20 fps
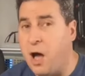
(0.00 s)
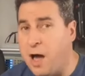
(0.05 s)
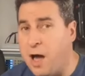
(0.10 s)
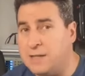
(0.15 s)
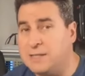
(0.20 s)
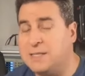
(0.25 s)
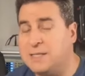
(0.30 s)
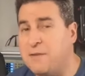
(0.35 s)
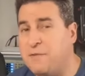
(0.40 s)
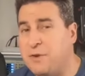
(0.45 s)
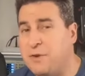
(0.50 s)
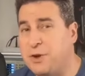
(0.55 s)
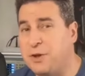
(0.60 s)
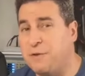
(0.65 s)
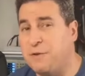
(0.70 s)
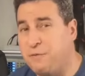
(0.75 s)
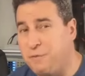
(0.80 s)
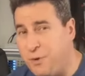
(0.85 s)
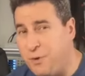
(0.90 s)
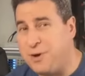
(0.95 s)
honestly, if you
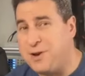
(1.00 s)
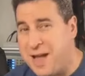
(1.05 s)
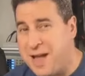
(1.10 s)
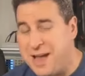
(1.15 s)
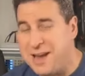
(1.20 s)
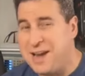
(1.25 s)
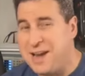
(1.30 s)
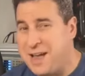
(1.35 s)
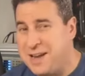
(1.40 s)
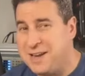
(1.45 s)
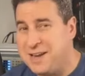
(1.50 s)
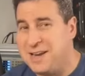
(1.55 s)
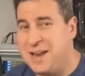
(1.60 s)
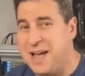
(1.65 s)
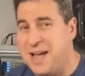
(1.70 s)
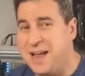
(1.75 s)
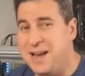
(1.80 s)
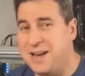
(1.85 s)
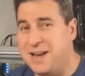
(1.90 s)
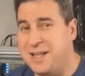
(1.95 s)
could afford
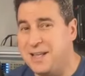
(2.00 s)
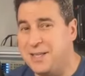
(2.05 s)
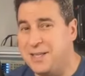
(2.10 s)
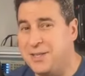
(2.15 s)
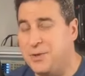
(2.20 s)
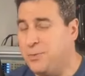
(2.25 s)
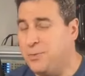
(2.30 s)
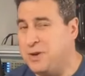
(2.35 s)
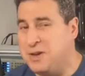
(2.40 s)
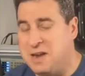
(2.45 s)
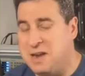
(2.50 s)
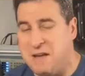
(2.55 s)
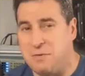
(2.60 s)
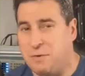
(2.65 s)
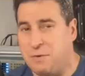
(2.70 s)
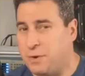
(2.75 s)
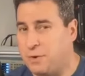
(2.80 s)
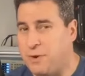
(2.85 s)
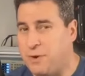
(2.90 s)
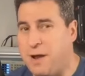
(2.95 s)
999, you would
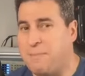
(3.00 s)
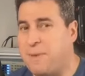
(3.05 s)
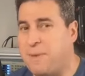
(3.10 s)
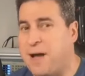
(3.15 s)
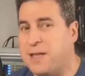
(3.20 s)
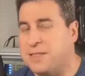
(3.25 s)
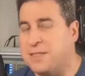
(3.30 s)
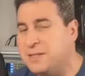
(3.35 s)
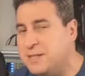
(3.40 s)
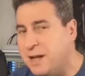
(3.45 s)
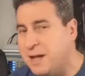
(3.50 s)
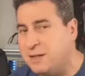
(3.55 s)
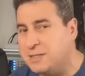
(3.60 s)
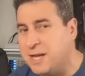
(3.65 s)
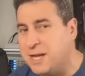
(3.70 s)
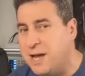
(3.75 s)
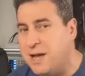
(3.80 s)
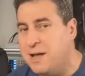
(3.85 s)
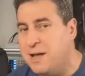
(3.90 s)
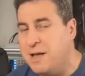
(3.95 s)
never regret buying the
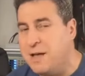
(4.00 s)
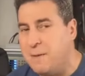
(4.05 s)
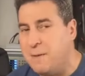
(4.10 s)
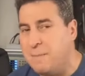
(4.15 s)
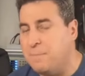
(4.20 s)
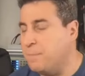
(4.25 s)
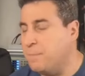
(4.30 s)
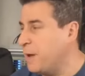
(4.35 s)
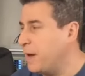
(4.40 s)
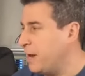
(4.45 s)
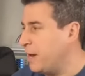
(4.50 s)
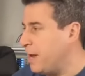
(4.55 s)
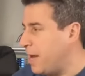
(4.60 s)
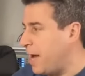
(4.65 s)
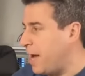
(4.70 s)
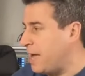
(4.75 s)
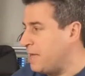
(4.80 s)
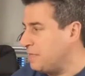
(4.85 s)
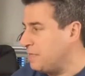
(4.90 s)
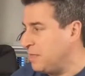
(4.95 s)
Delta. But
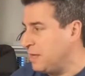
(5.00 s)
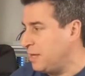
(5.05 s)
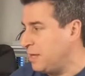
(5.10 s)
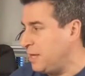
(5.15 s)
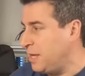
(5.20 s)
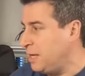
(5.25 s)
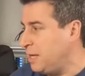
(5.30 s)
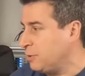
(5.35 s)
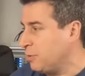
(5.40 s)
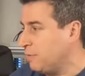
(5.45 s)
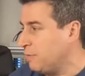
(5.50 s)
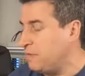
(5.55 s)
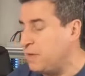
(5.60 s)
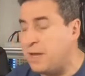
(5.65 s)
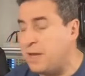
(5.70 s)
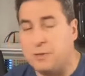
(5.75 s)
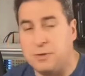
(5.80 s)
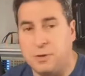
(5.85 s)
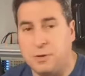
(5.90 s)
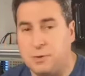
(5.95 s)
I think either of
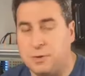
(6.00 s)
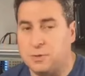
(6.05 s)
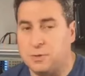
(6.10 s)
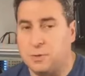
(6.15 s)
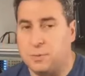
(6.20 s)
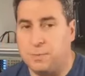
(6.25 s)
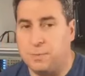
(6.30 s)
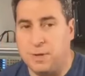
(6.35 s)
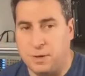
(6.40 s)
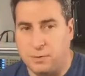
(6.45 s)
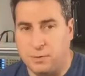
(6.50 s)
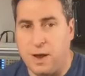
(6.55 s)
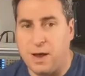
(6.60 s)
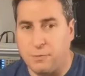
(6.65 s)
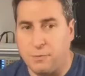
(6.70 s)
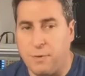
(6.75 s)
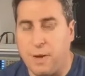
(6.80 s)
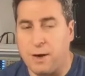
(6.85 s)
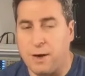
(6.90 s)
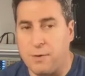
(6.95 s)
the other units would be a
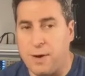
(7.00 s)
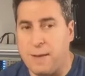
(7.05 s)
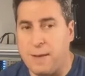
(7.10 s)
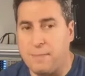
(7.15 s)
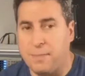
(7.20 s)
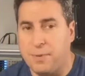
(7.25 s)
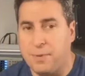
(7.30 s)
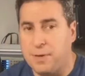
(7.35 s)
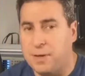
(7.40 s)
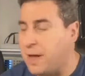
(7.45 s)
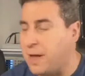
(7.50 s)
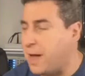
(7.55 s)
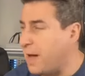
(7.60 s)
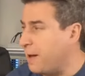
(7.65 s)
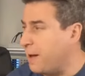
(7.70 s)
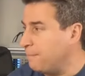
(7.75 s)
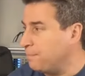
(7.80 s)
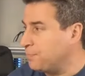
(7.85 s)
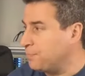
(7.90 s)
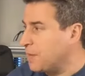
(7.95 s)
great runner-up.
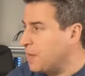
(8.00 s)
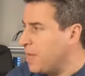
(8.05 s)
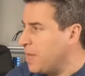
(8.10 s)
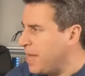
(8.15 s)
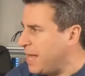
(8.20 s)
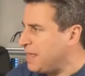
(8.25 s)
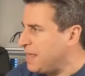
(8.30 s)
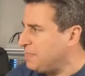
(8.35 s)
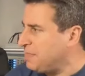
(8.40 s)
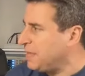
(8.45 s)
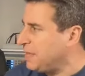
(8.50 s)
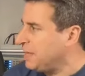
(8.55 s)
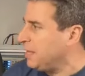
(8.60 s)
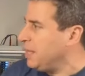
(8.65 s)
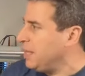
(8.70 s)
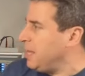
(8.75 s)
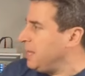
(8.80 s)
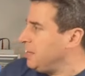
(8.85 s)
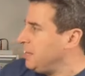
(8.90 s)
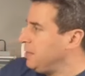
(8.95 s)
Um, and I
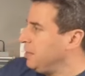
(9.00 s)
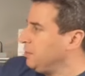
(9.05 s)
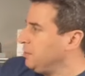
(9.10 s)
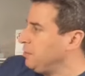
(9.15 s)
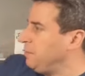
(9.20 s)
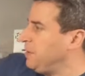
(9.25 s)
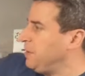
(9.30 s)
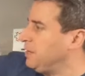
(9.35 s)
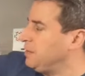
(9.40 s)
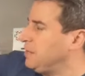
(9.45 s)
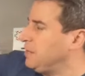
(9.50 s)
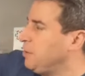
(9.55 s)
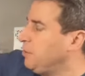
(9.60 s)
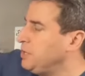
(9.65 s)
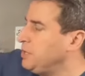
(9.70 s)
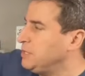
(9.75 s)
think you know the big, the